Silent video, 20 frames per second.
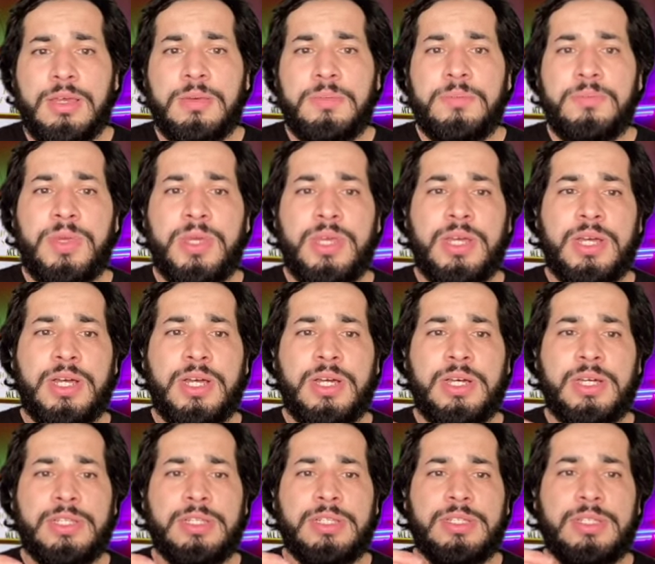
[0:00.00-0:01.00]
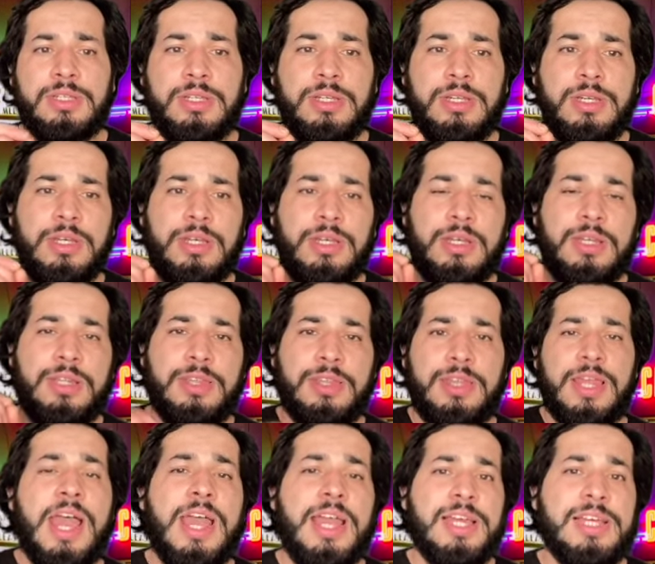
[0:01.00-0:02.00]
because
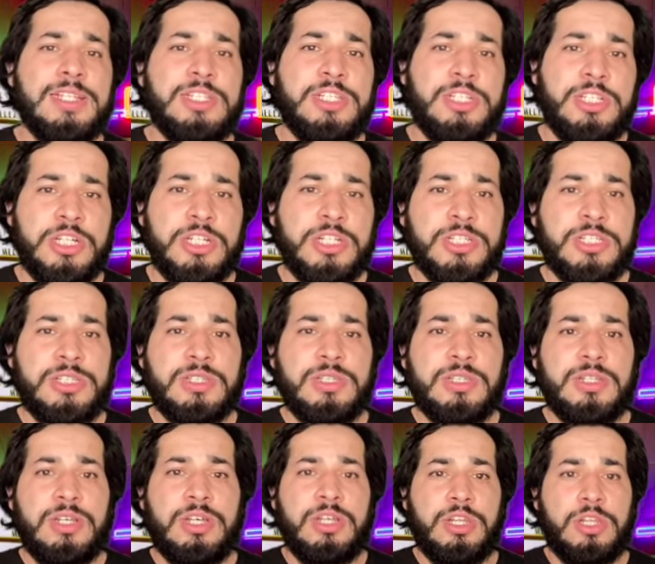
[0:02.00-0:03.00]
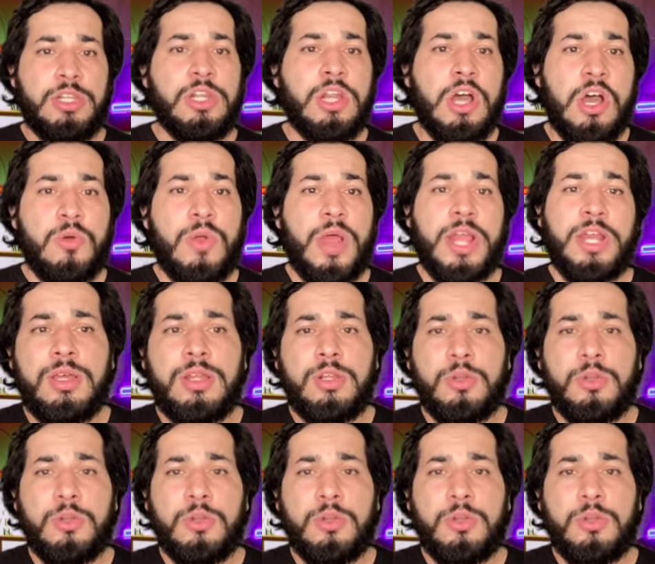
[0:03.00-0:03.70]
that is just not right.